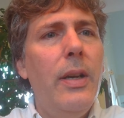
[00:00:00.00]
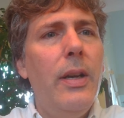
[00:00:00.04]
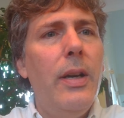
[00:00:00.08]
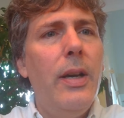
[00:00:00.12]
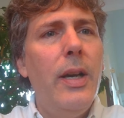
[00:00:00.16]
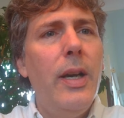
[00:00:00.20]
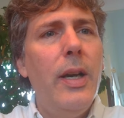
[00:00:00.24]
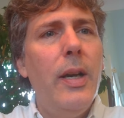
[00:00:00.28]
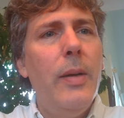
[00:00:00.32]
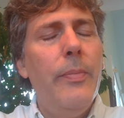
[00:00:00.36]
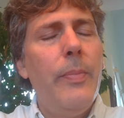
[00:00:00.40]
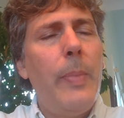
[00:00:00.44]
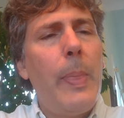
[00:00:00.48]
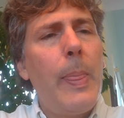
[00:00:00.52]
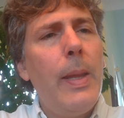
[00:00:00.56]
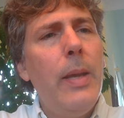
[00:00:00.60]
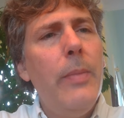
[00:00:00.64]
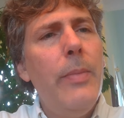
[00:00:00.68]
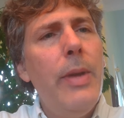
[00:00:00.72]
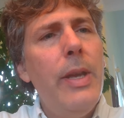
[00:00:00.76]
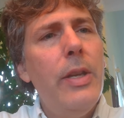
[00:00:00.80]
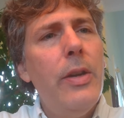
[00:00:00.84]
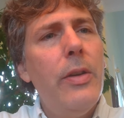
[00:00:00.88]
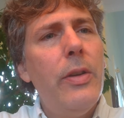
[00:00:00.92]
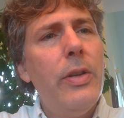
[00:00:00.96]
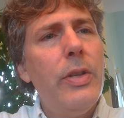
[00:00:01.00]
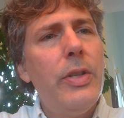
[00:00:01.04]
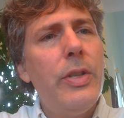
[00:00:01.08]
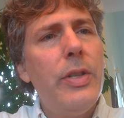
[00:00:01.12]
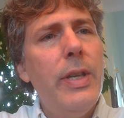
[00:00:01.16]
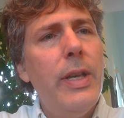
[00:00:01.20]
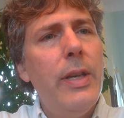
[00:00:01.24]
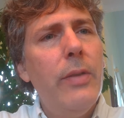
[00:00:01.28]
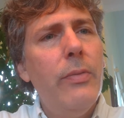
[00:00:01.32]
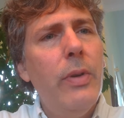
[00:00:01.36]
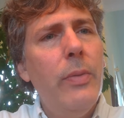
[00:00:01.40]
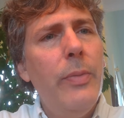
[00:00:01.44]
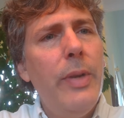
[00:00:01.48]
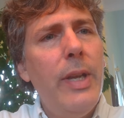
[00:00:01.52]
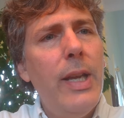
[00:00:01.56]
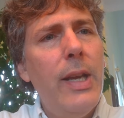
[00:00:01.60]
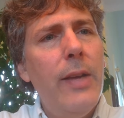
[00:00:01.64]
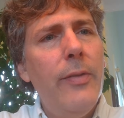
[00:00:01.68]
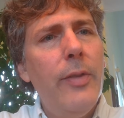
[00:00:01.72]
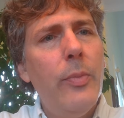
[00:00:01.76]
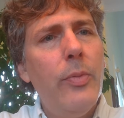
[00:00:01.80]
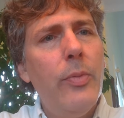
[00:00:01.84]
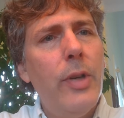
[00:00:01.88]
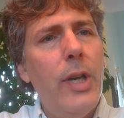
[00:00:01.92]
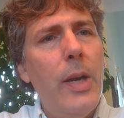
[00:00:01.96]
You may notice that when we
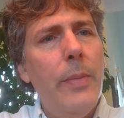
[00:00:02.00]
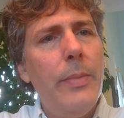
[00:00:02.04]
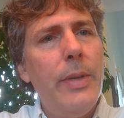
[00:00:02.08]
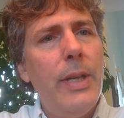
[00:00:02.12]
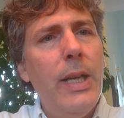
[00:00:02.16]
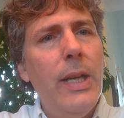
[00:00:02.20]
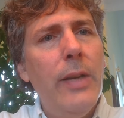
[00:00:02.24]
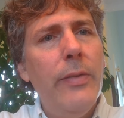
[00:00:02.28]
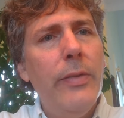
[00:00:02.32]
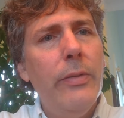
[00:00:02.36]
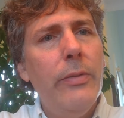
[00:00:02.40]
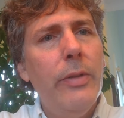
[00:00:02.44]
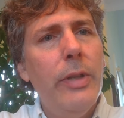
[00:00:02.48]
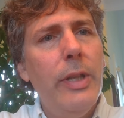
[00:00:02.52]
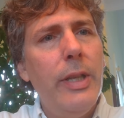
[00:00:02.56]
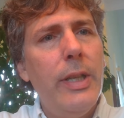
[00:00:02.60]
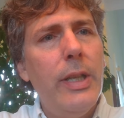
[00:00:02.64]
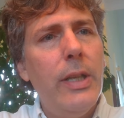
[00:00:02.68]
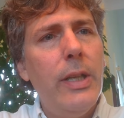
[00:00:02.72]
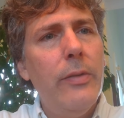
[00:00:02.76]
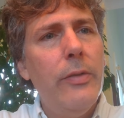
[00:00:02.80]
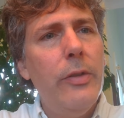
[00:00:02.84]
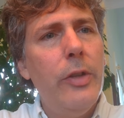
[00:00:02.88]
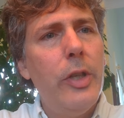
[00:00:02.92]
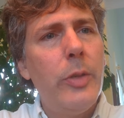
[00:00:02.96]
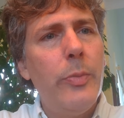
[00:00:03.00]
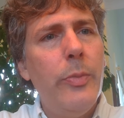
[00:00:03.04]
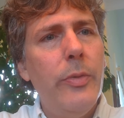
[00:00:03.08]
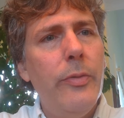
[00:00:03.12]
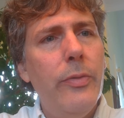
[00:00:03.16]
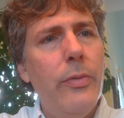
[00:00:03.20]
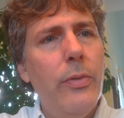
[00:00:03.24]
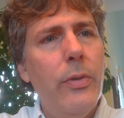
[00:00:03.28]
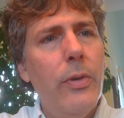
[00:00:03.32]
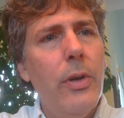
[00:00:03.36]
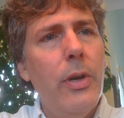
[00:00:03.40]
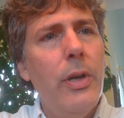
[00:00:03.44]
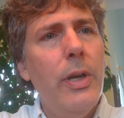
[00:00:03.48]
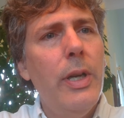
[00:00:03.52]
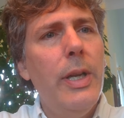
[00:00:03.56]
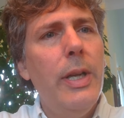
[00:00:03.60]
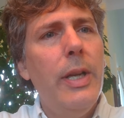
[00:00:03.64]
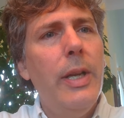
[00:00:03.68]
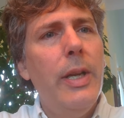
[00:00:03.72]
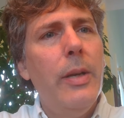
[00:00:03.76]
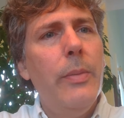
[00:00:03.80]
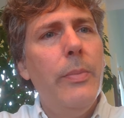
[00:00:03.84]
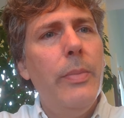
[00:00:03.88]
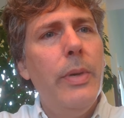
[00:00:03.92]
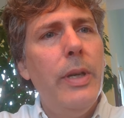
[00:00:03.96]
have the prompt, I haven't really covered this before,
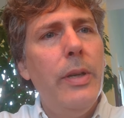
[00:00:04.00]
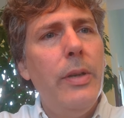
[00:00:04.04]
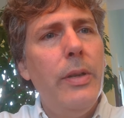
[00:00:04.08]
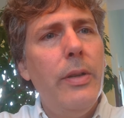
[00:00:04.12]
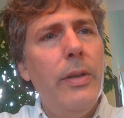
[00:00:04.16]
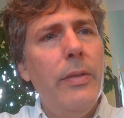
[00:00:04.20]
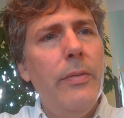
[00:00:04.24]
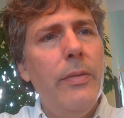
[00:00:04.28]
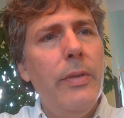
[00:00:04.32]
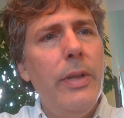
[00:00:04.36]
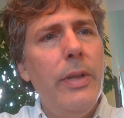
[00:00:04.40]
but